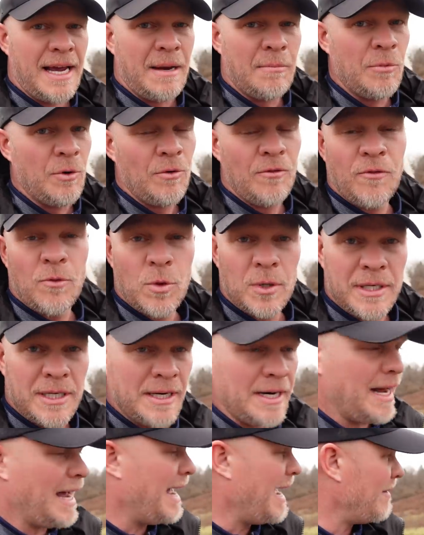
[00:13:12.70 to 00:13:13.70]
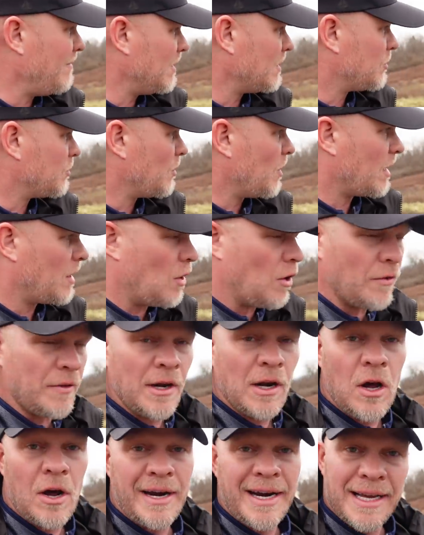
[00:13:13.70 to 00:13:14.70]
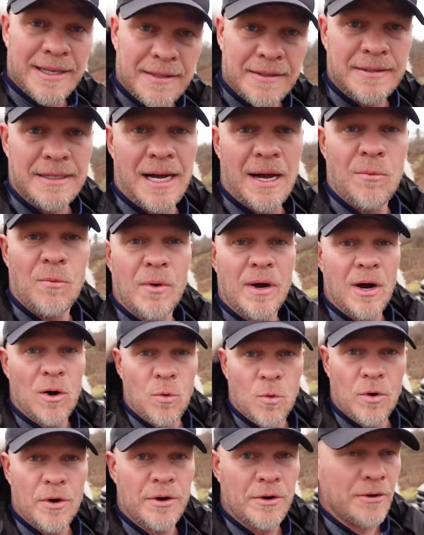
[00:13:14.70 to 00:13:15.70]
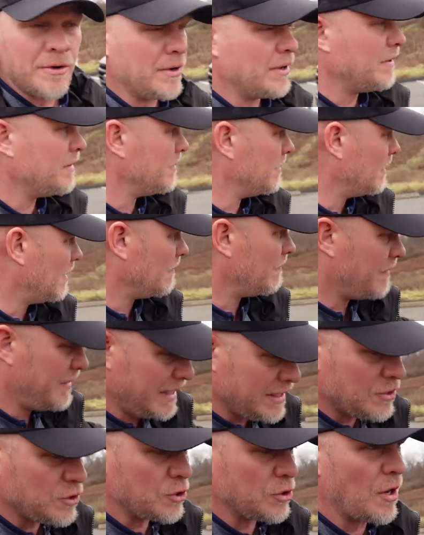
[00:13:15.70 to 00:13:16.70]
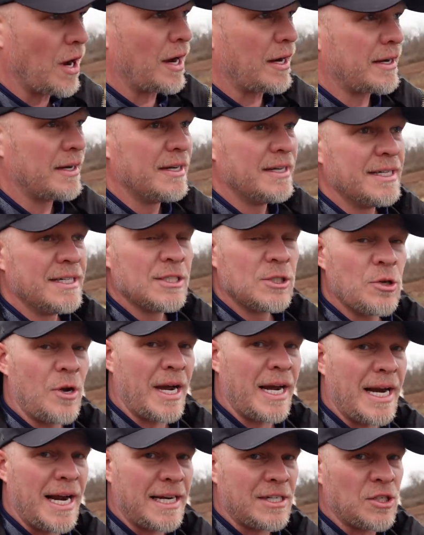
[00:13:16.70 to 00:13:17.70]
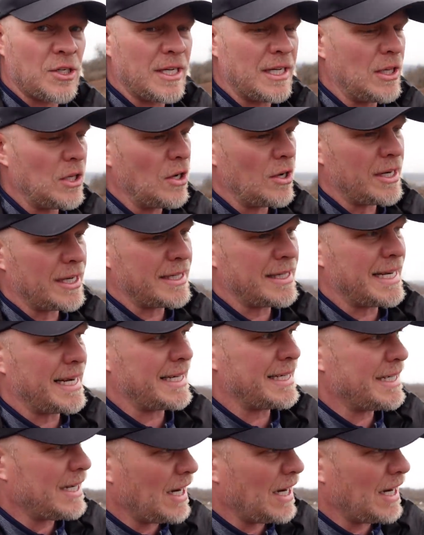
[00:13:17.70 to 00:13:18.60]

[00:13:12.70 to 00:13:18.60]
And Moon Ford didn't have a truck on the lot at the time when I ordered uh, this truck, so I could actually look at that